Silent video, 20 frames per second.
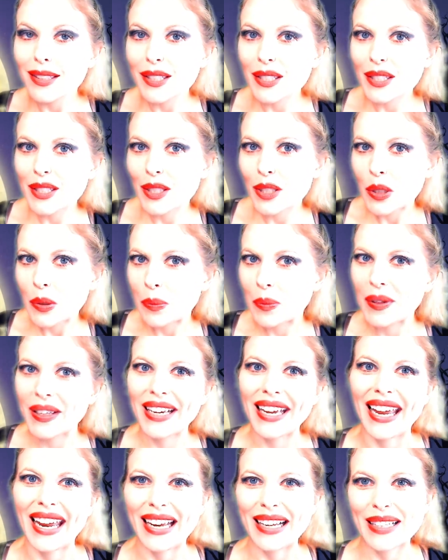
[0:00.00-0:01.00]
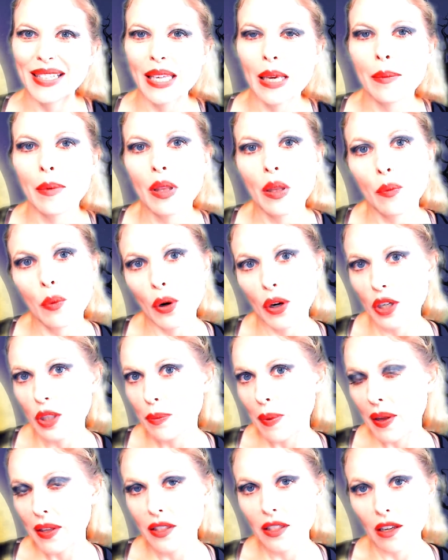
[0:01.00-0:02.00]
duplicate some of the more
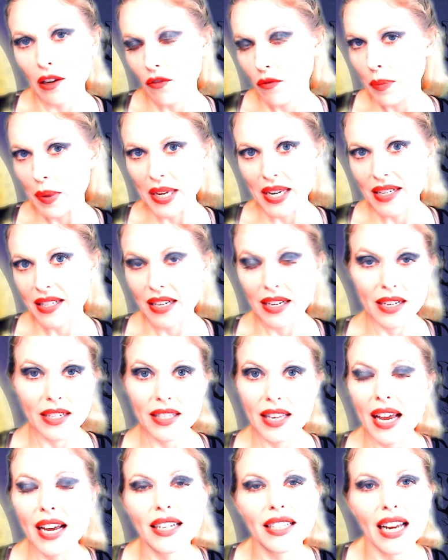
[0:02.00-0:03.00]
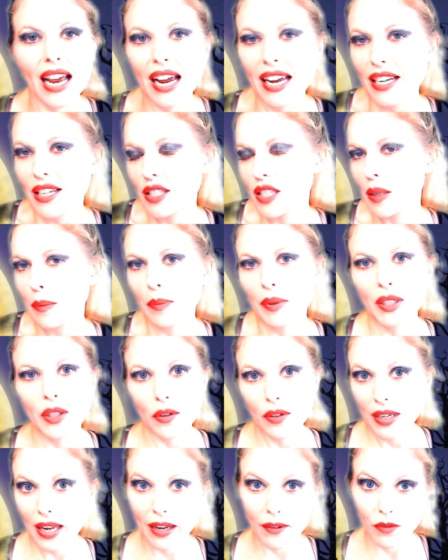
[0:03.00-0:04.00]
expensive pieces that I simply
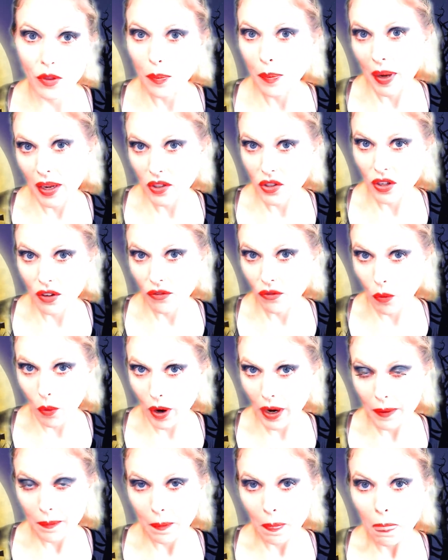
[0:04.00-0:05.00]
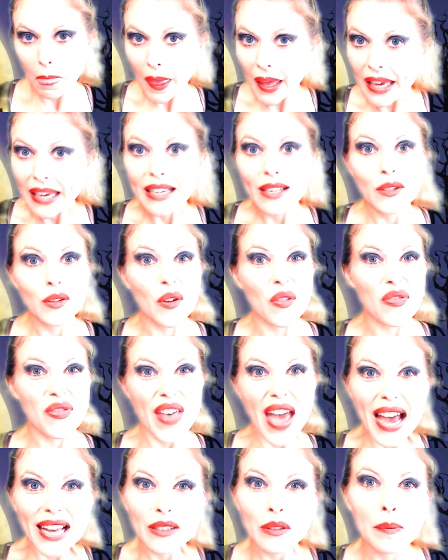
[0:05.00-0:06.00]
don't have the budget for. So
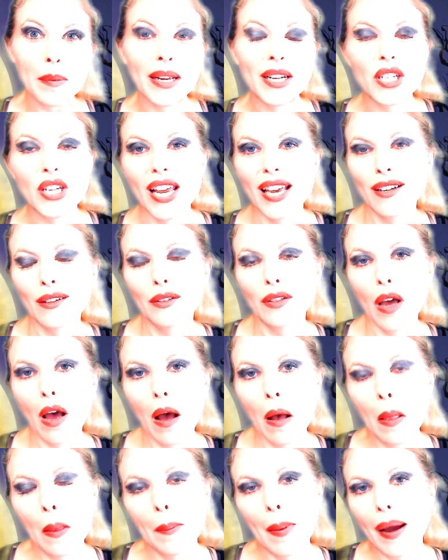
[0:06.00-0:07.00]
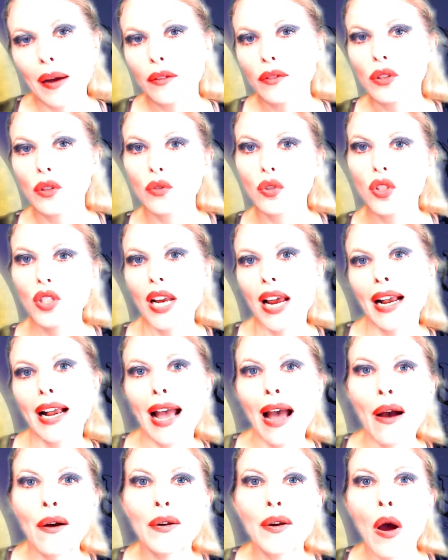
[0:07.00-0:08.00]
that's what my channel is all about. So check
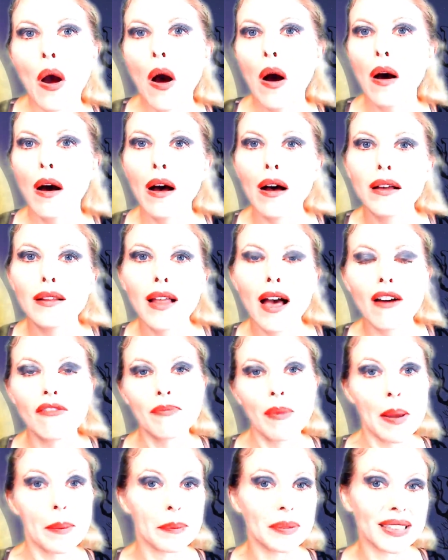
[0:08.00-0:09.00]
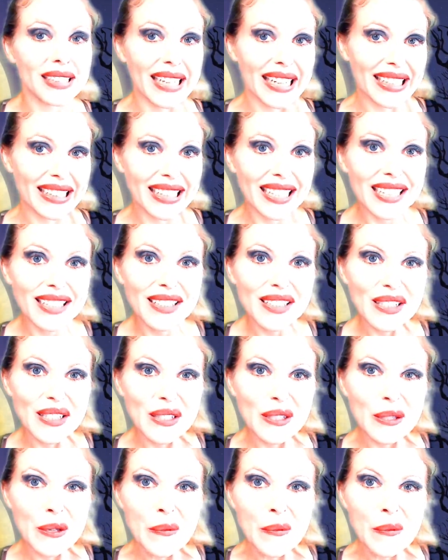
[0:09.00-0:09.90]
out all of my playlists,